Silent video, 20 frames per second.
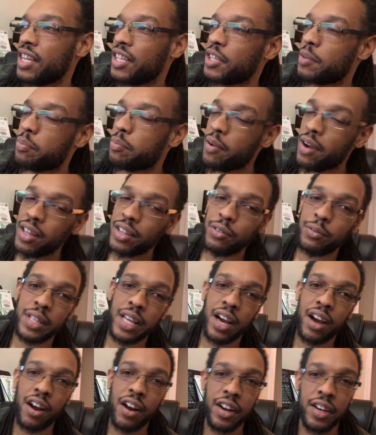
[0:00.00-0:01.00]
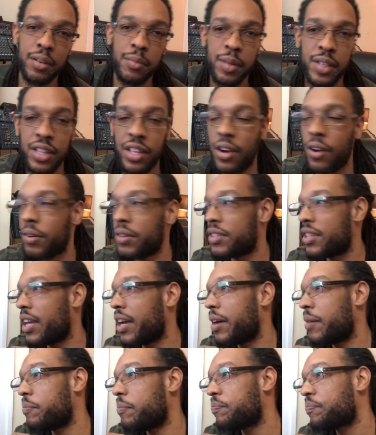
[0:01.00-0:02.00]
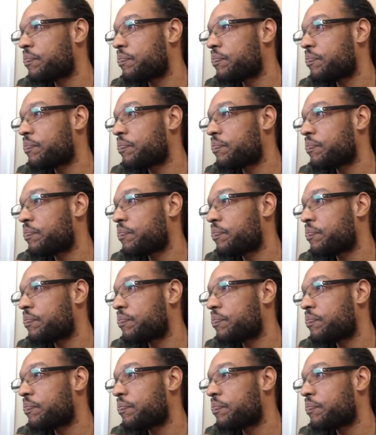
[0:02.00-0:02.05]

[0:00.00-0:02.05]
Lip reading: The problem with that argument, though, is that,